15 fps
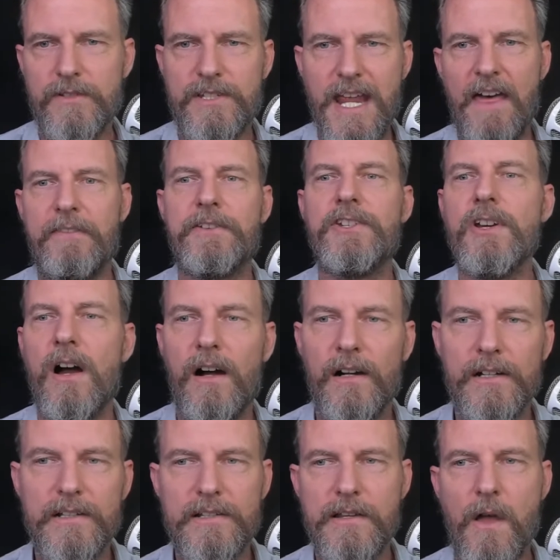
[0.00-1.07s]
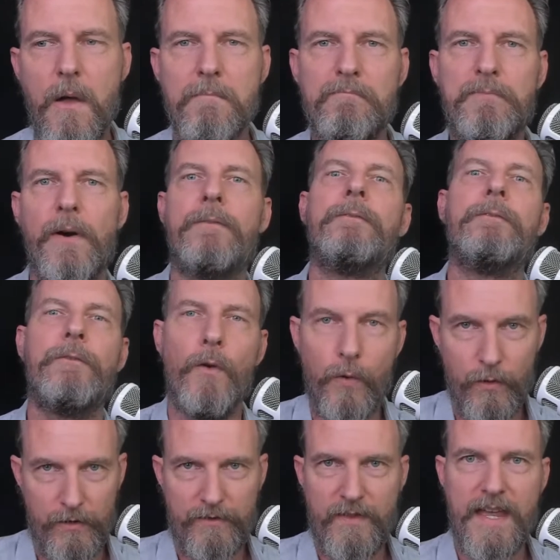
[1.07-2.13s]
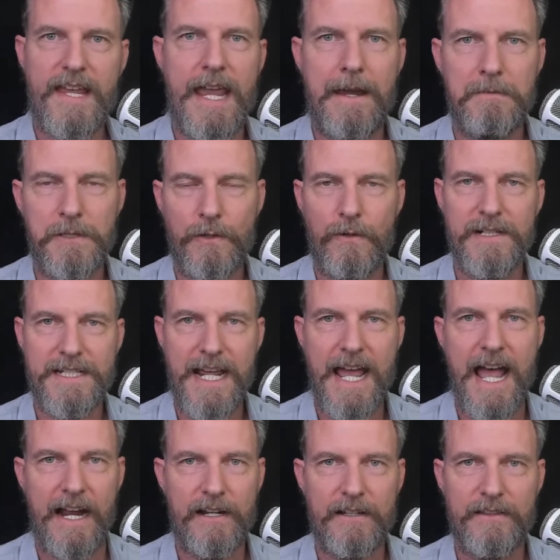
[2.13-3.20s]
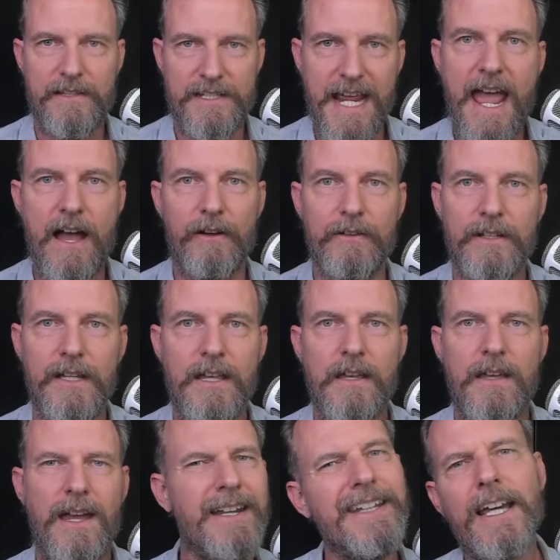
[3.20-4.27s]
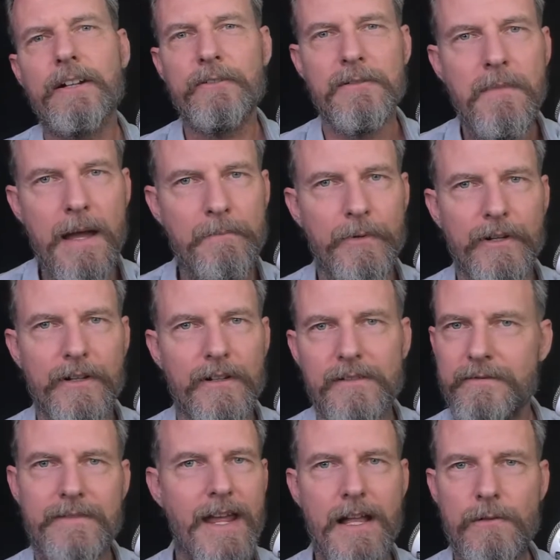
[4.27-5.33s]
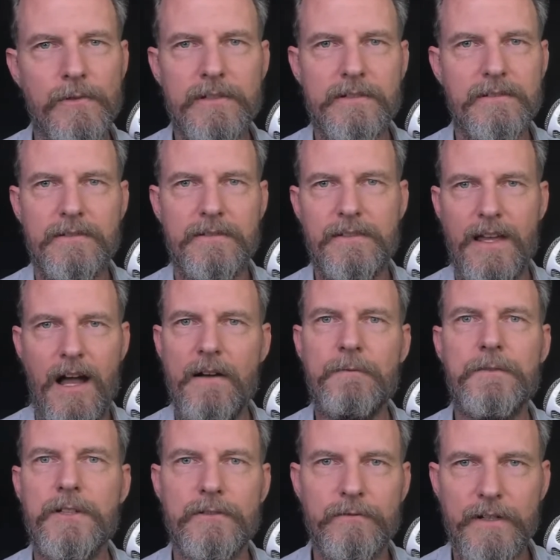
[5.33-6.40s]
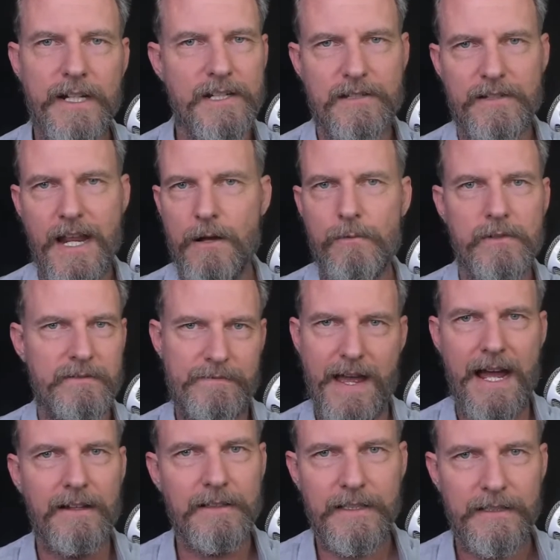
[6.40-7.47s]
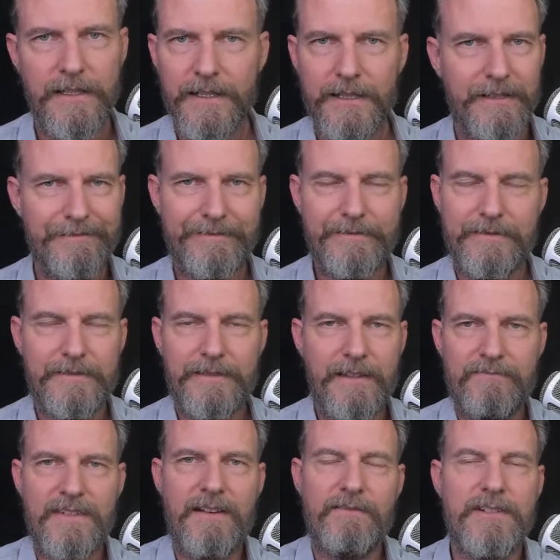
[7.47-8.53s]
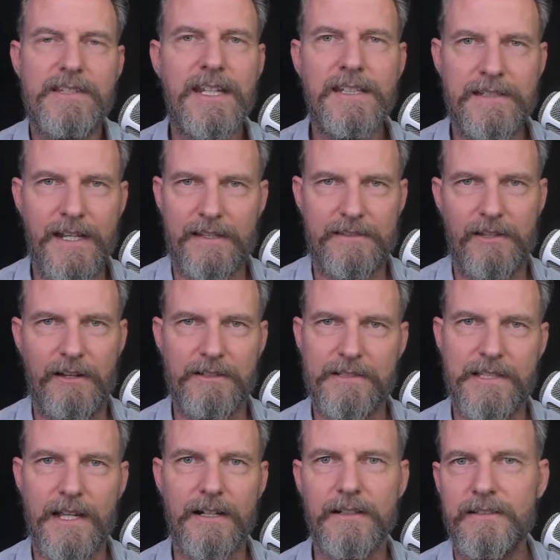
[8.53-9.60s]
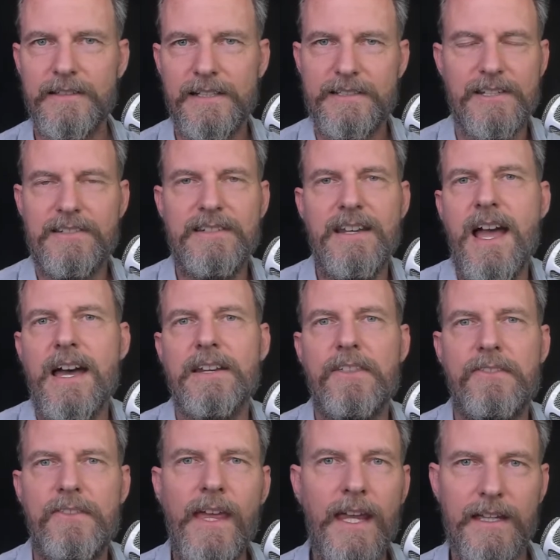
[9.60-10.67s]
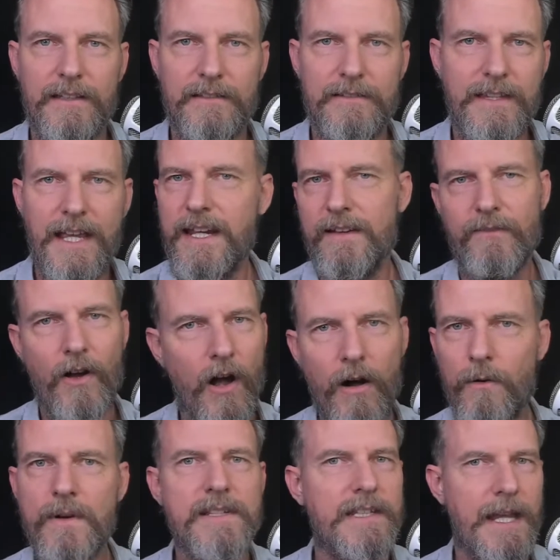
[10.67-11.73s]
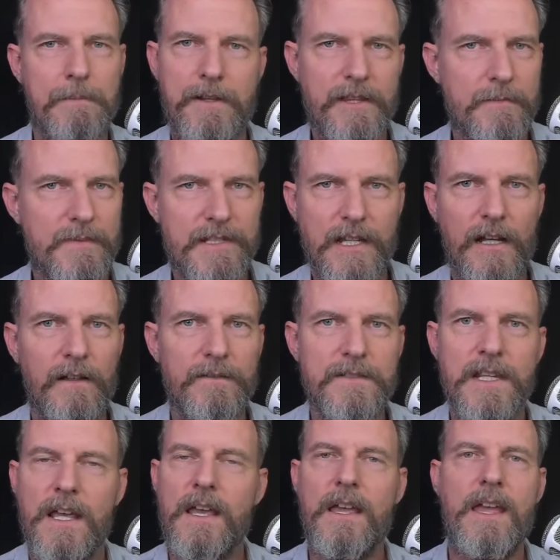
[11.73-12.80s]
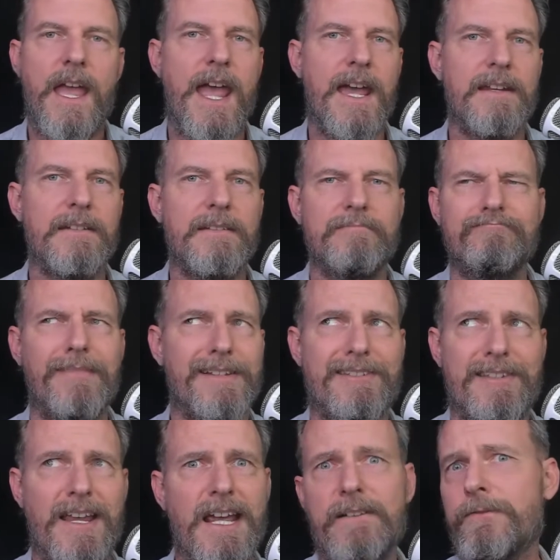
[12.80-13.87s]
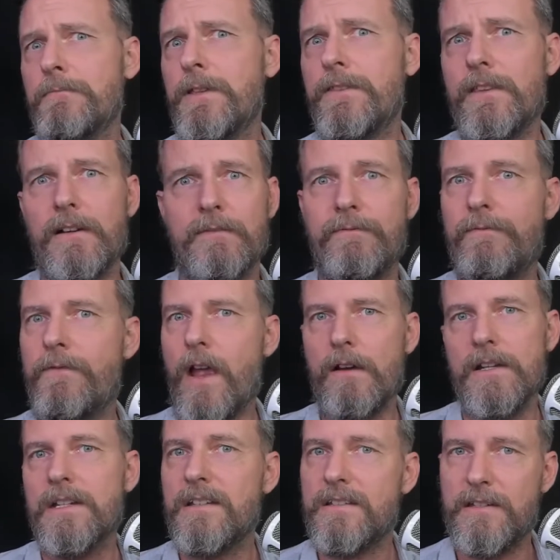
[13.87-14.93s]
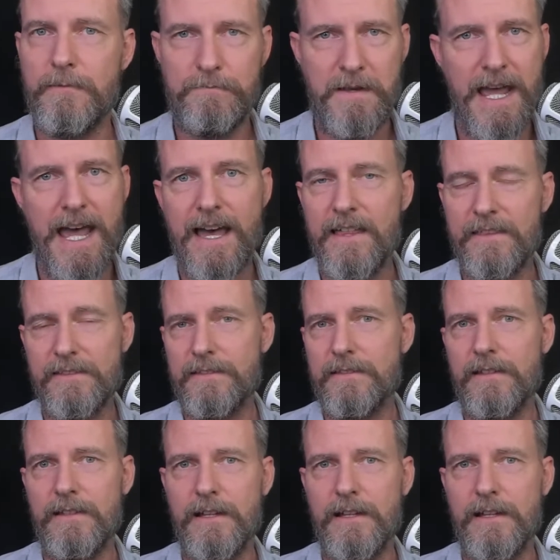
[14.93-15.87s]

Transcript: death dogs before they came to attack the town. And you got to remember, Ufgood Reach, the Nelwyn Valley, they've never seen death dogs there. That's just not a thing. They have always kept to themselves, and aside from in their very distant past,